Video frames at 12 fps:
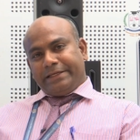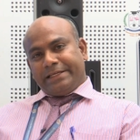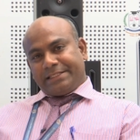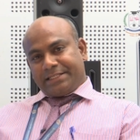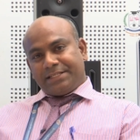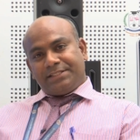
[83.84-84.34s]

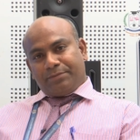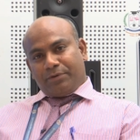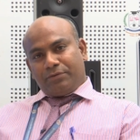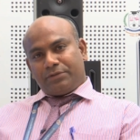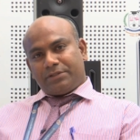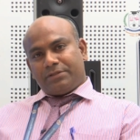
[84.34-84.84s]
discussed
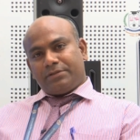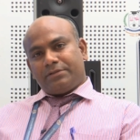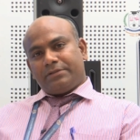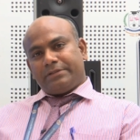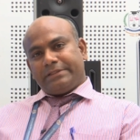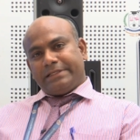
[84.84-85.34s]
about
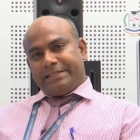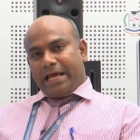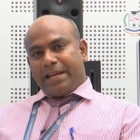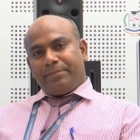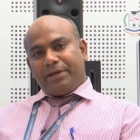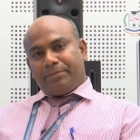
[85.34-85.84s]
the
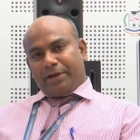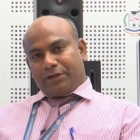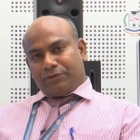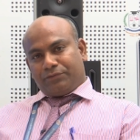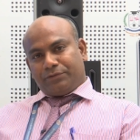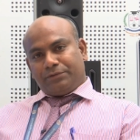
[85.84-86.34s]
dynamic
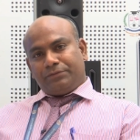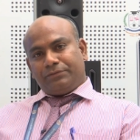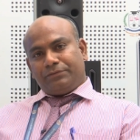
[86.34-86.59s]
microphone